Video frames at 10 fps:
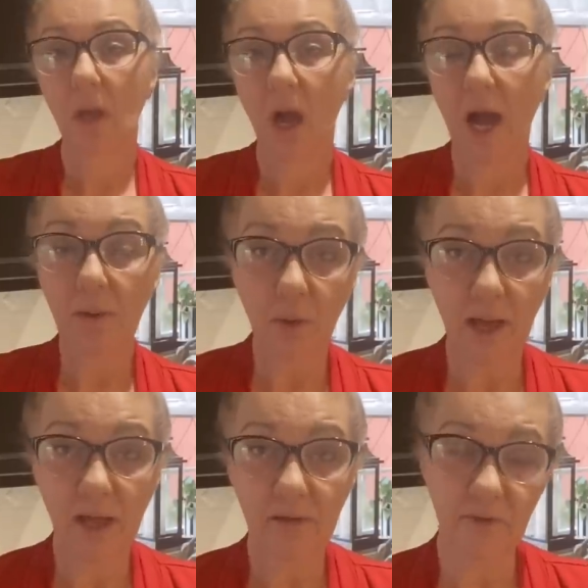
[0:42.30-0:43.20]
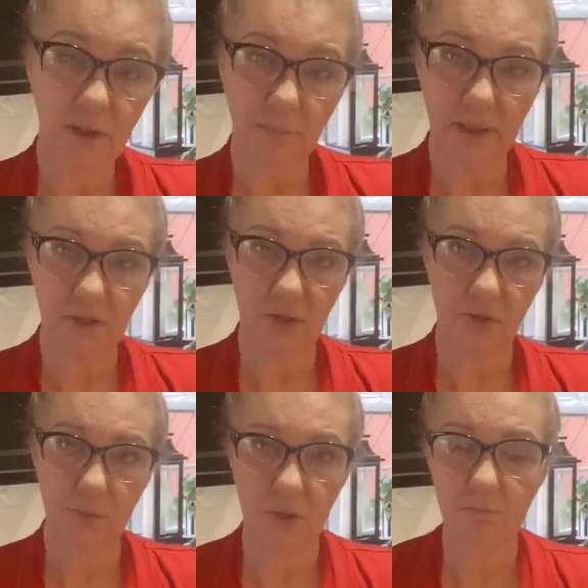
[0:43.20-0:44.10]
I will have in my
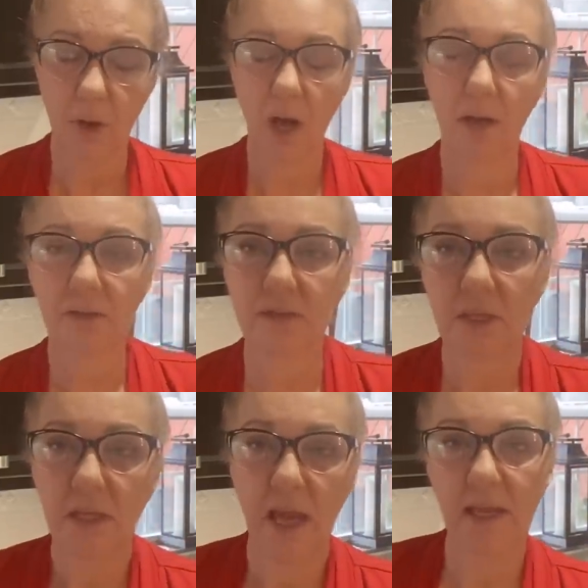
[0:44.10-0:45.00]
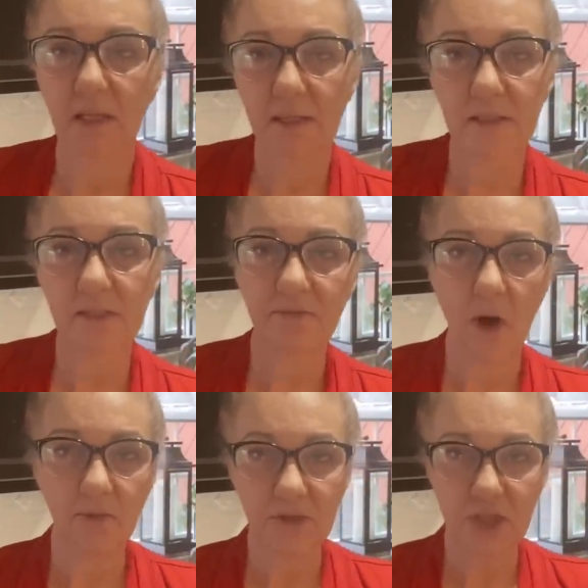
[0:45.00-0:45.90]
description box a list of
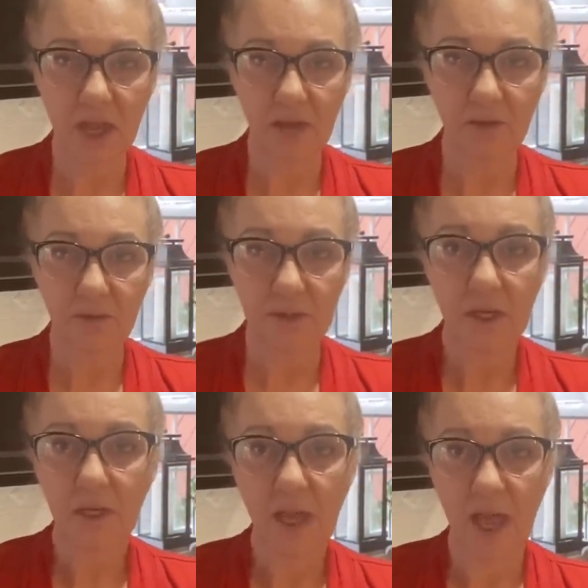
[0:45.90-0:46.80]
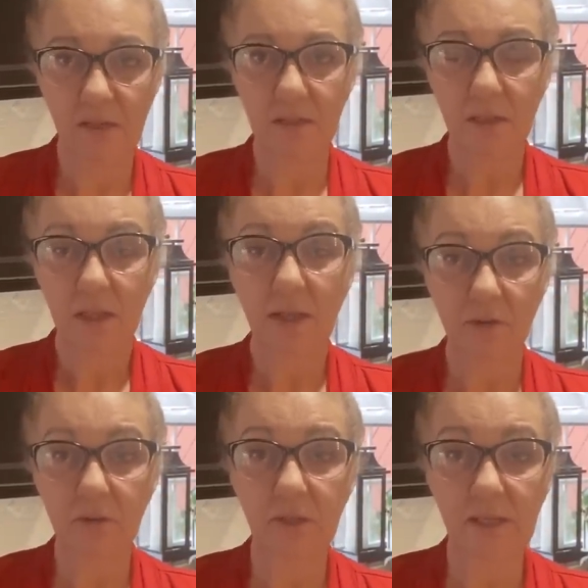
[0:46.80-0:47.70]
all the channels and
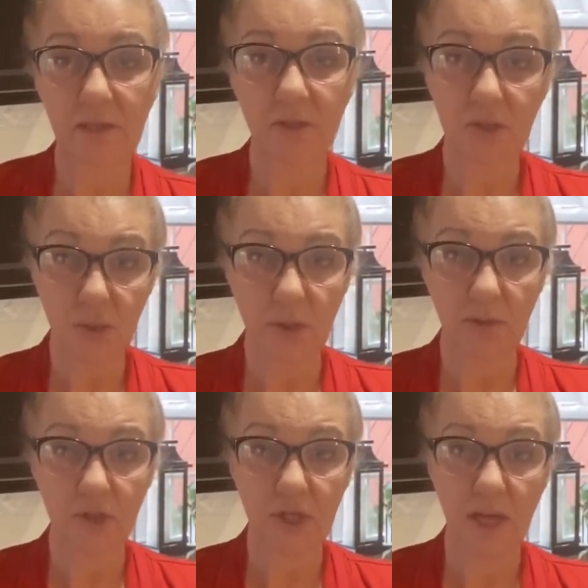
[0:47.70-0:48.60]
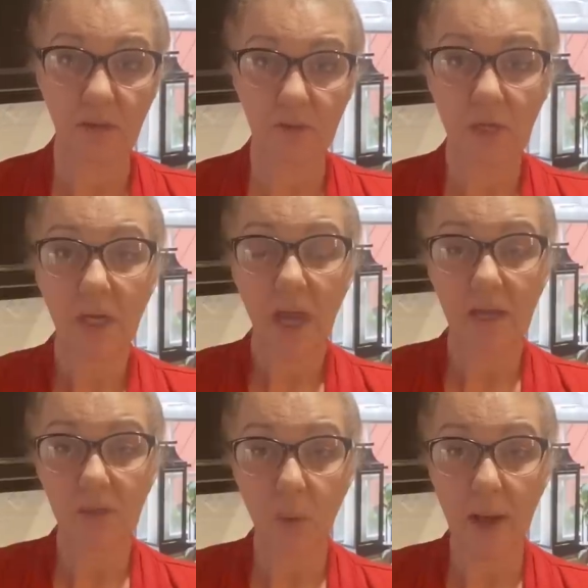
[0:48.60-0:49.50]
their links to their channels,
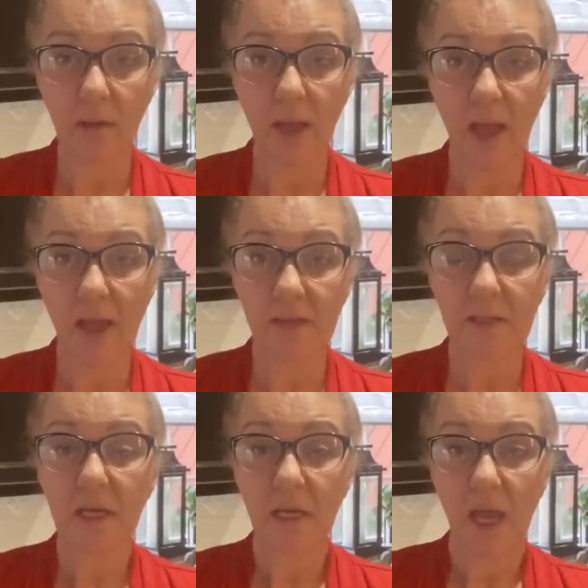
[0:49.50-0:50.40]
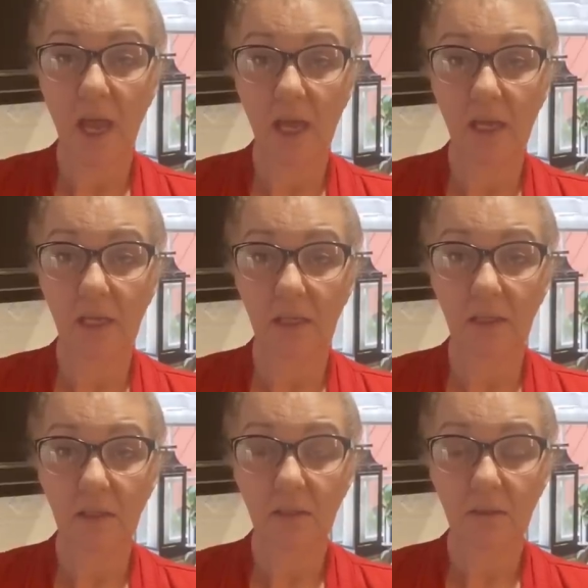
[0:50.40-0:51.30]
as well as a